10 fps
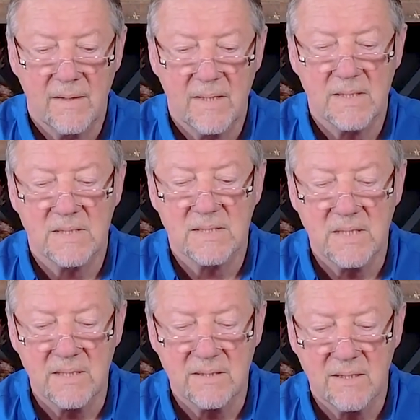A
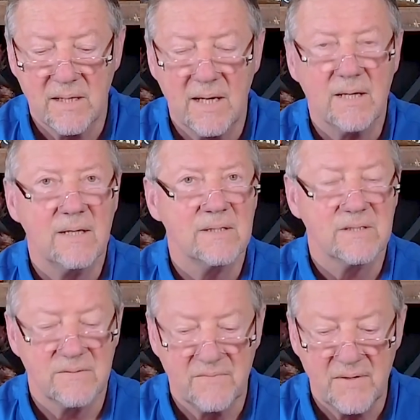sit at
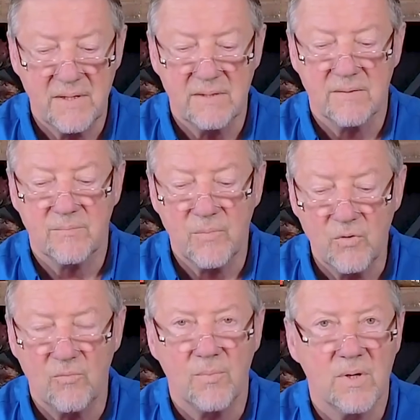his feet
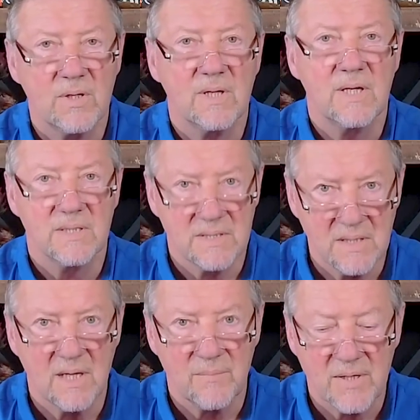movement is
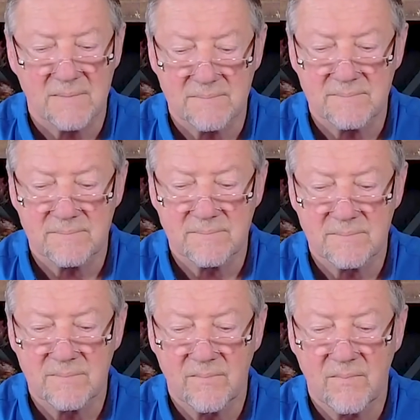coming.
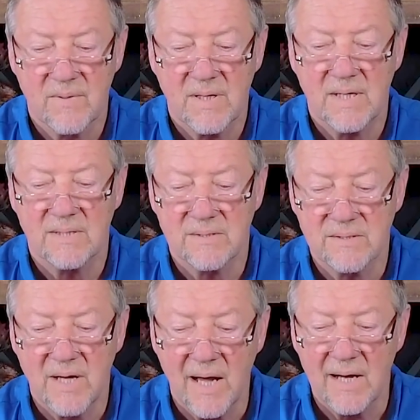A
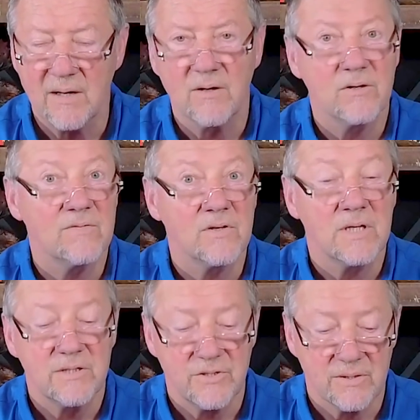tired of
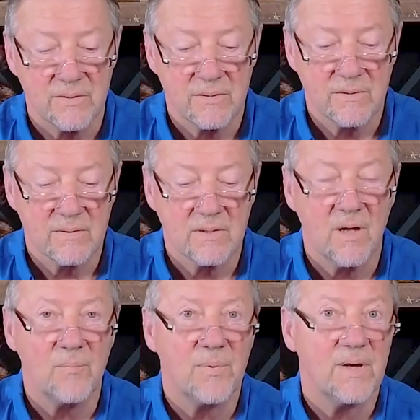religion
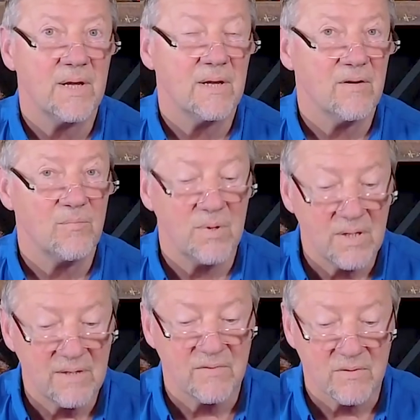company of
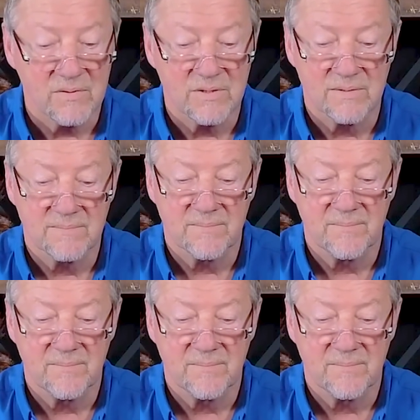believers.